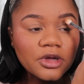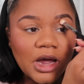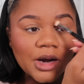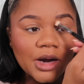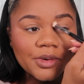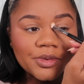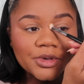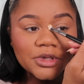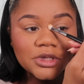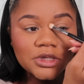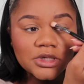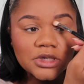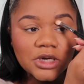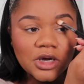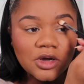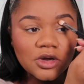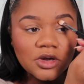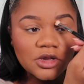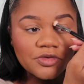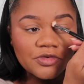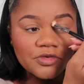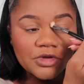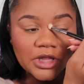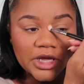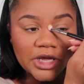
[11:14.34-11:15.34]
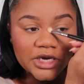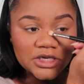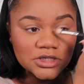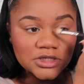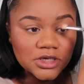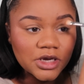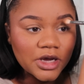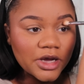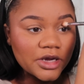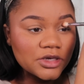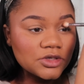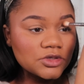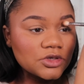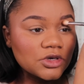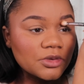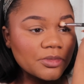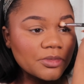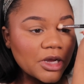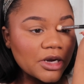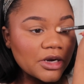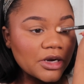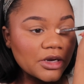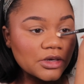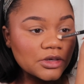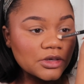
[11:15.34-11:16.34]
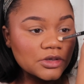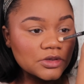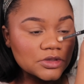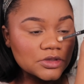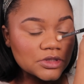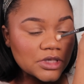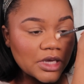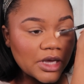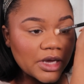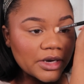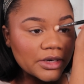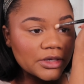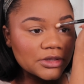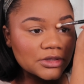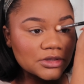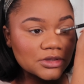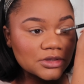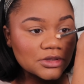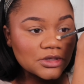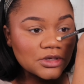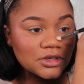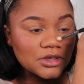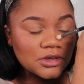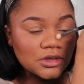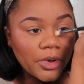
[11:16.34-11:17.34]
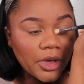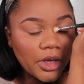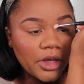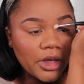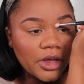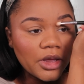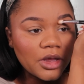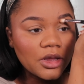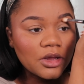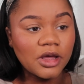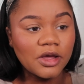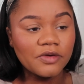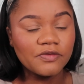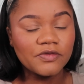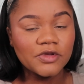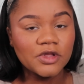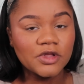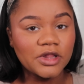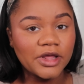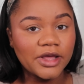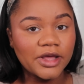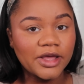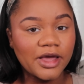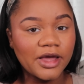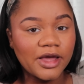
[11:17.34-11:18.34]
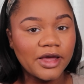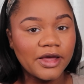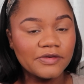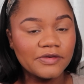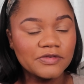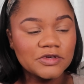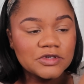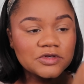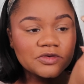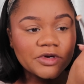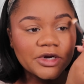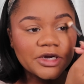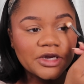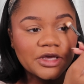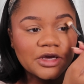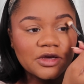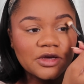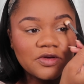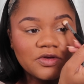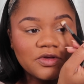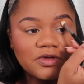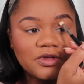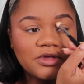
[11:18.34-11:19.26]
I really don't even like to contour my nose, honestly, but I feel like I have to right now.